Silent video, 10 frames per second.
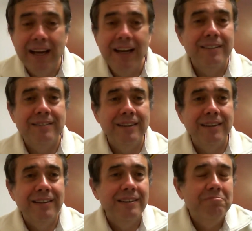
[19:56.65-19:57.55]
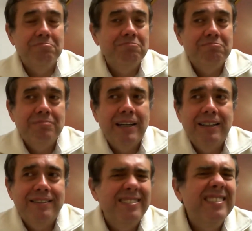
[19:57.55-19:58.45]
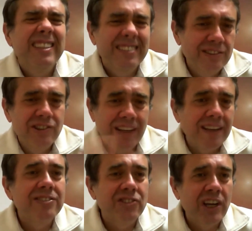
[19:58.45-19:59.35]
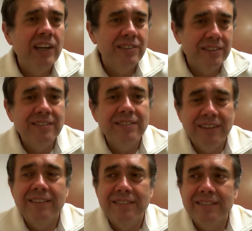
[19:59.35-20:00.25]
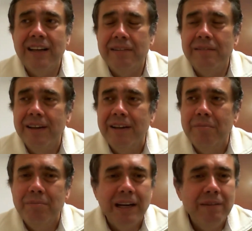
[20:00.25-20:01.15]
And and things changed since then. But